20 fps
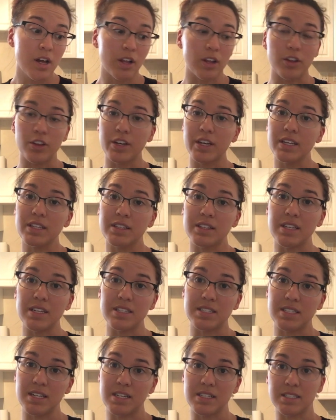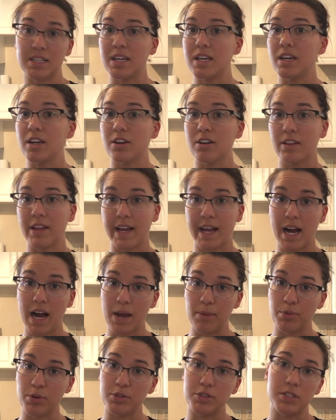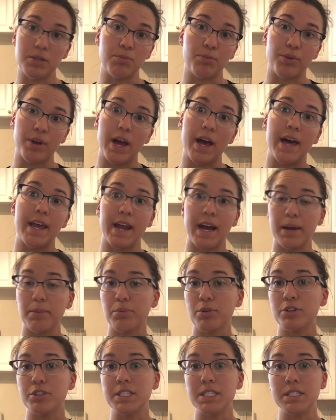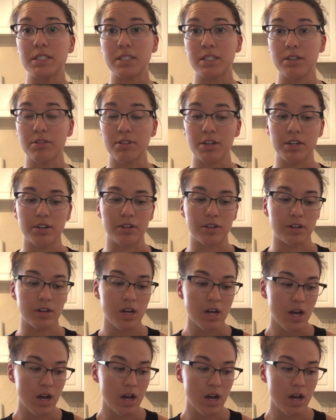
Look at these things like here, like high protein bread, high protein cereal,